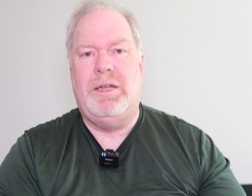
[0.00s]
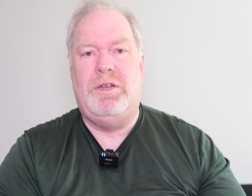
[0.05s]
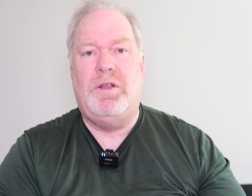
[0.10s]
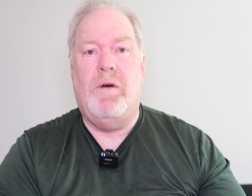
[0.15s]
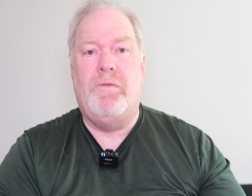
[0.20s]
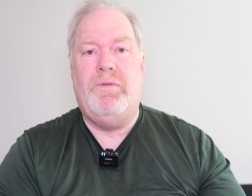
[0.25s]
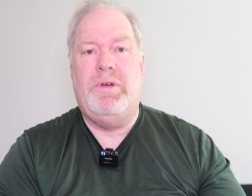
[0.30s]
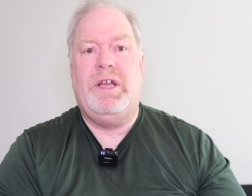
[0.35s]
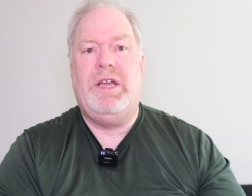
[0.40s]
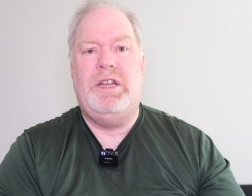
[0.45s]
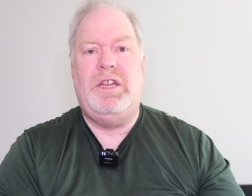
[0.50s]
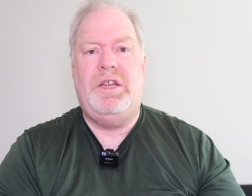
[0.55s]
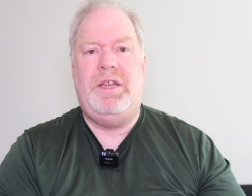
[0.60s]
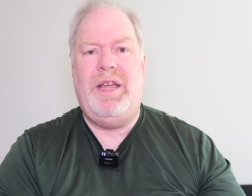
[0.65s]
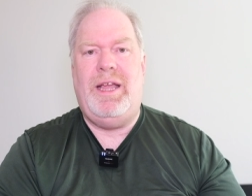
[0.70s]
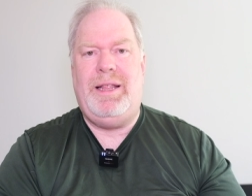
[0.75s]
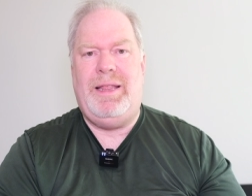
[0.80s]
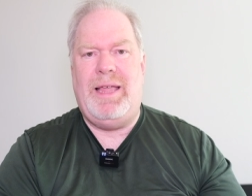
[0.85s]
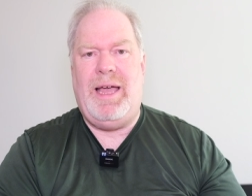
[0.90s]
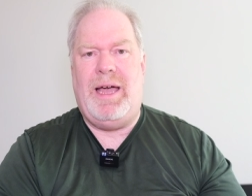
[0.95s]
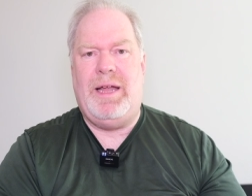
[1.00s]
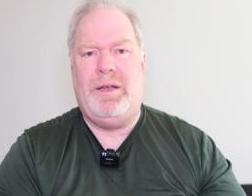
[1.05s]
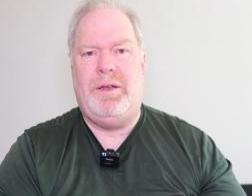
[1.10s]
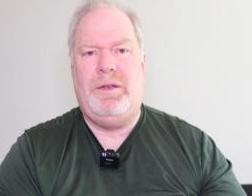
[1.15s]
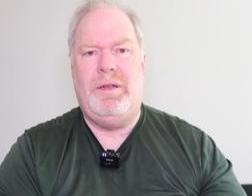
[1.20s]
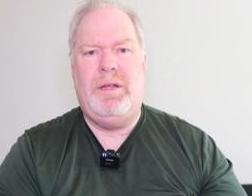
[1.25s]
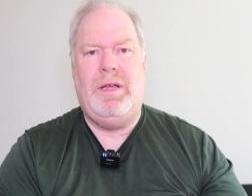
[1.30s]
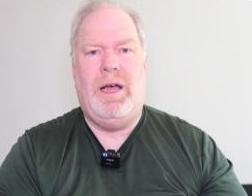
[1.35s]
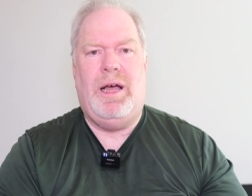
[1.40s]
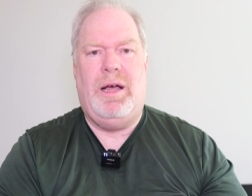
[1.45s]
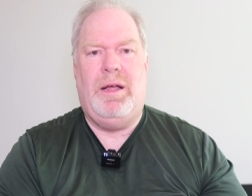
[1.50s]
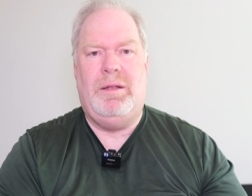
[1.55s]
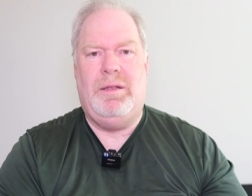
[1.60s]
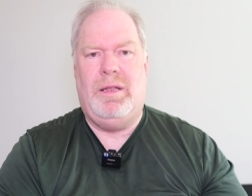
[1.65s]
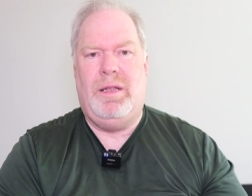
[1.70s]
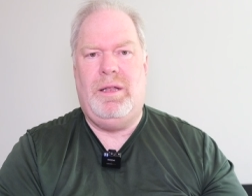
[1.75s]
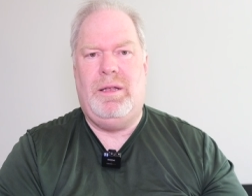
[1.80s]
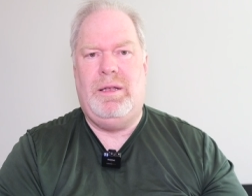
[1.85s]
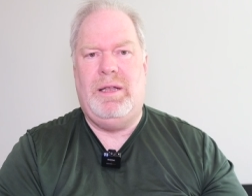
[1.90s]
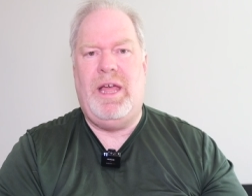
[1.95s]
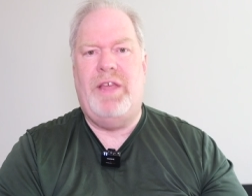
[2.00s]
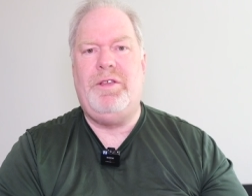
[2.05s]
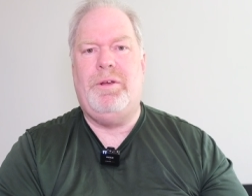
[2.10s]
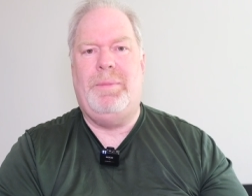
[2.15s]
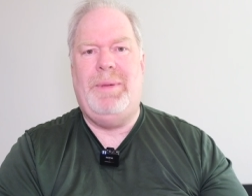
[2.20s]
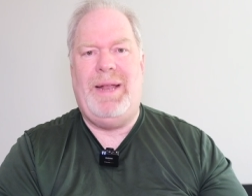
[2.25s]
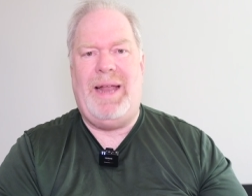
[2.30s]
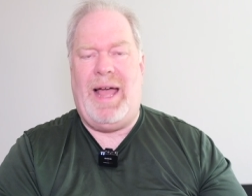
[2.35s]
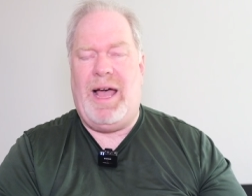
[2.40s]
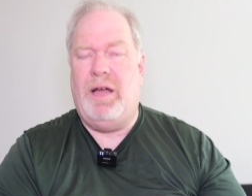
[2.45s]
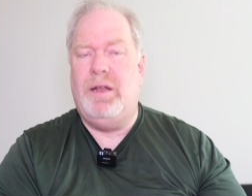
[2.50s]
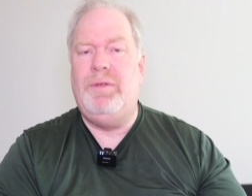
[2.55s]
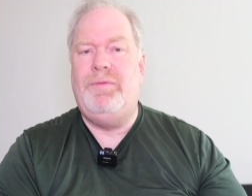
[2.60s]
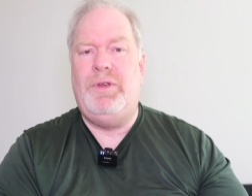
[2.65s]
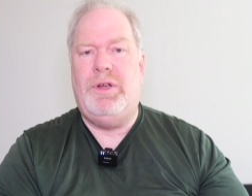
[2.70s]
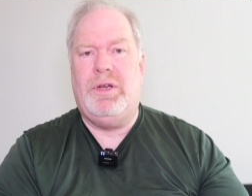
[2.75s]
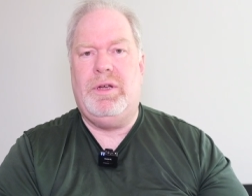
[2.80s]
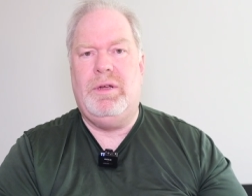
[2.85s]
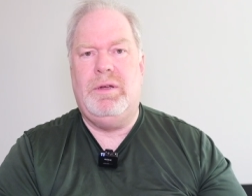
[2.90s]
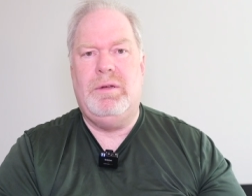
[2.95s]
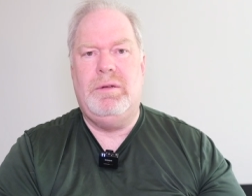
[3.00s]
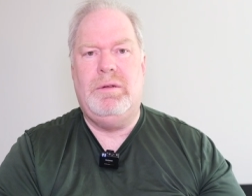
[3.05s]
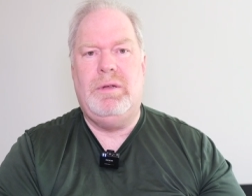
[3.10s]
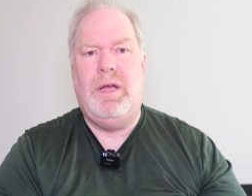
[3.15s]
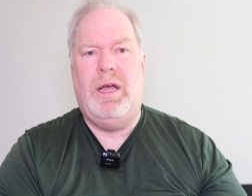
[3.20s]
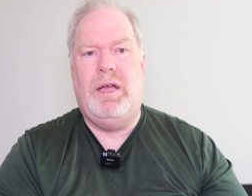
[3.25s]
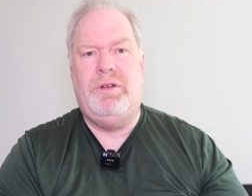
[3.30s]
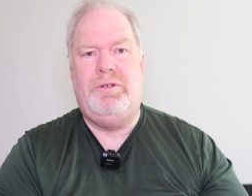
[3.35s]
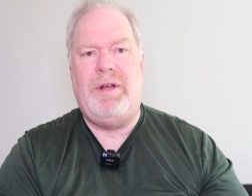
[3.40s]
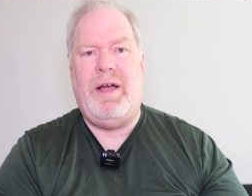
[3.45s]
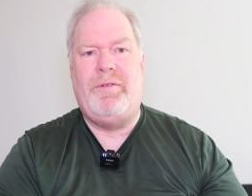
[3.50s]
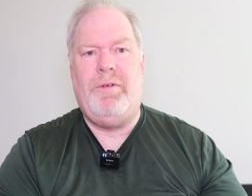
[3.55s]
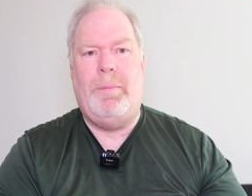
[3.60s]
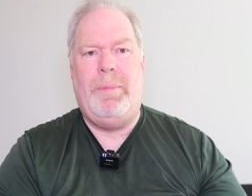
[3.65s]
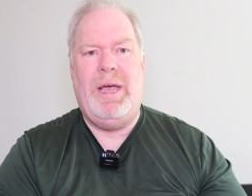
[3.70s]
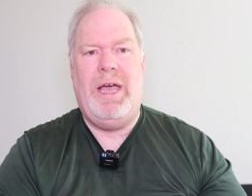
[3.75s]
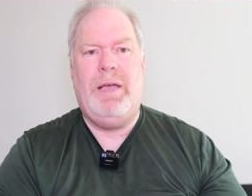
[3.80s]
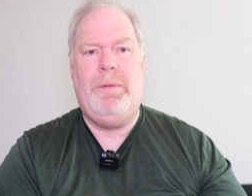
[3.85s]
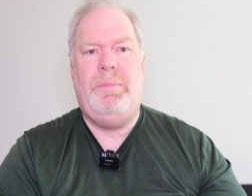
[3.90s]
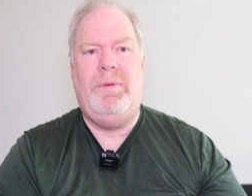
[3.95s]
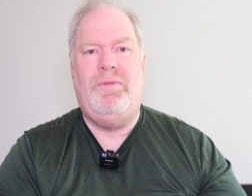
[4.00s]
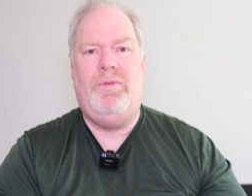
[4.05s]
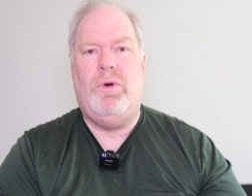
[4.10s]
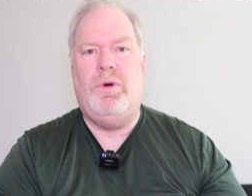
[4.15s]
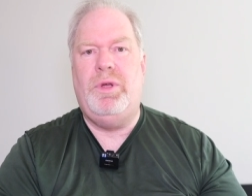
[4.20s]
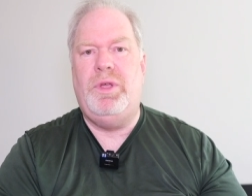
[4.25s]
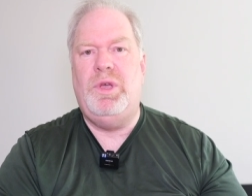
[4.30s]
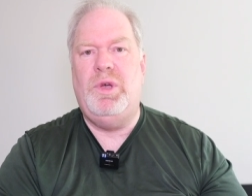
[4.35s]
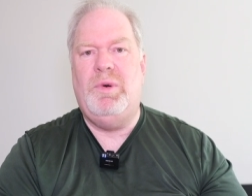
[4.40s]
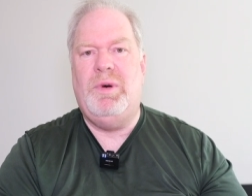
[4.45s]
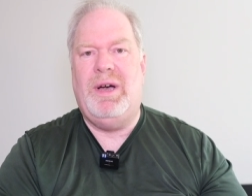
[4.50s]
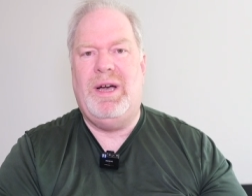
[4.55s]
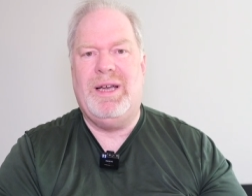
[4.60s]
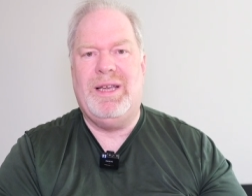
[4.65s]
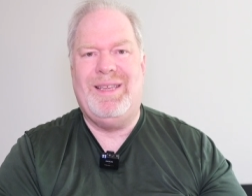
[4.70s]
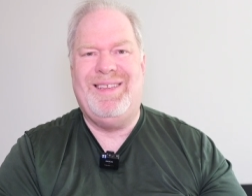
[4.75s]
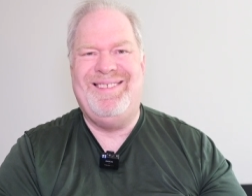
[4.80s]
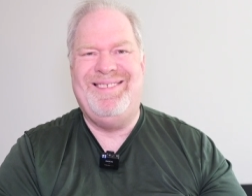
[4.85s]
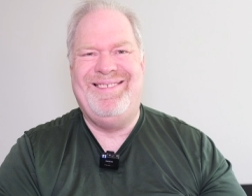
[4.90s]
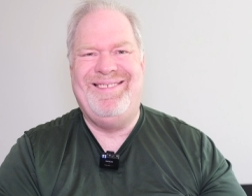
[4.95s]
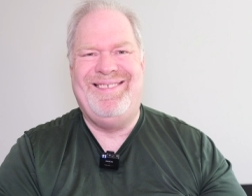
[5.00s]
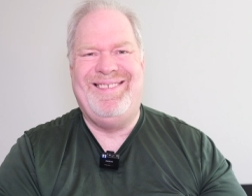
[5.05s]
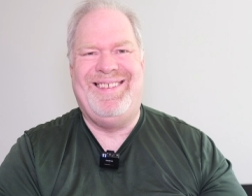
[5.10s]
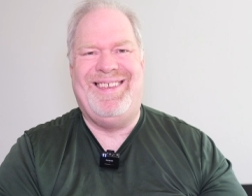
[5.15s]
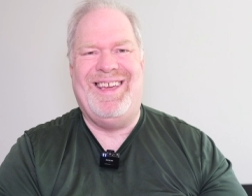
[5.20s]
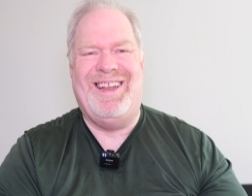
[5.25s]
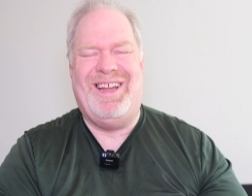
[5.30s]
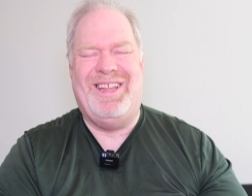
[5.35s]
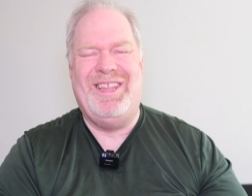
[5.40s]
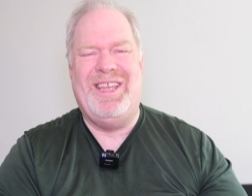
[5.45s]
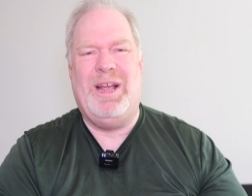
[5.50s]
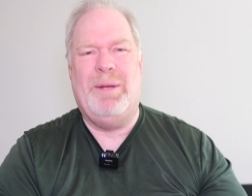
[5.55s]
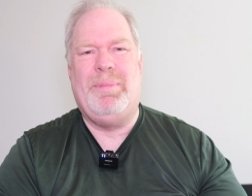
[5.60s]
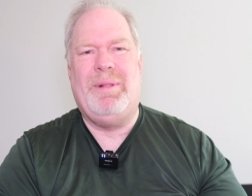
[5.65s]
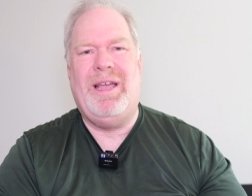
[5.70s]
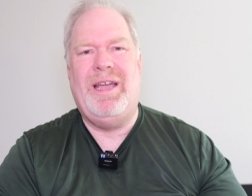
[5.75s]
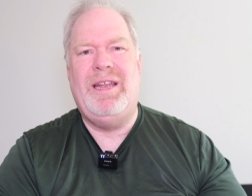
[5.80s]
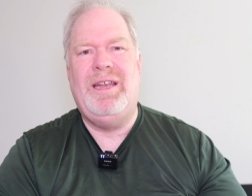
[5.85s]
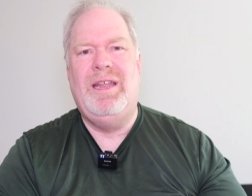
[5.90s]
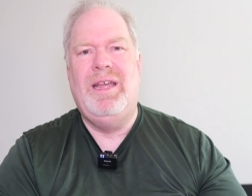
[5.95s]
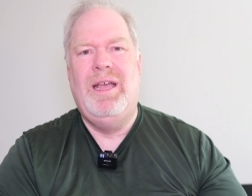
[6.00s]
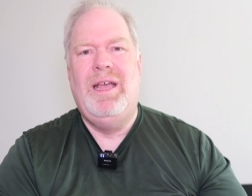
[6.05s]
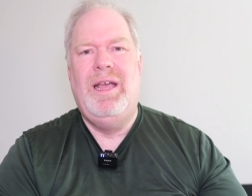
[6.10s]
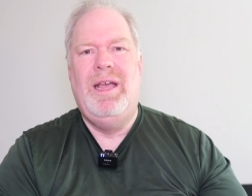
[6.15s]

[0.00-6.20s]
don't forget to take that uh, Leatherman out of your uh, travel bag before you uh, get on the airplane.